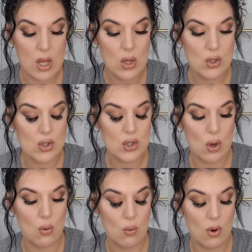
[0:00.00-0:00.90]

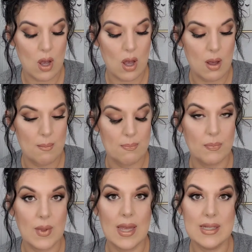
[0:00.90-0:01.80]
So
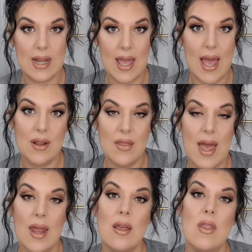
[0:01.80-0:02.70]
I did add
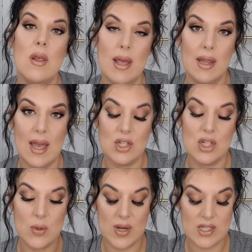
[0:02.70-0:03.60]
that, and then my lashes,
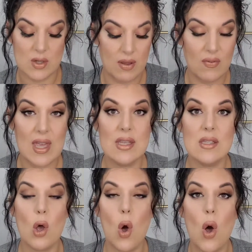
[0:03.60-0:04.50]
the rest of my face,
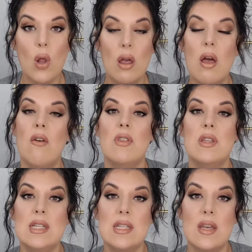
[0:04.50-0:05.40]
all of the
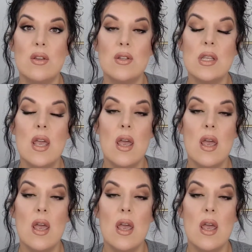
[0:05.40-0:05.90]
details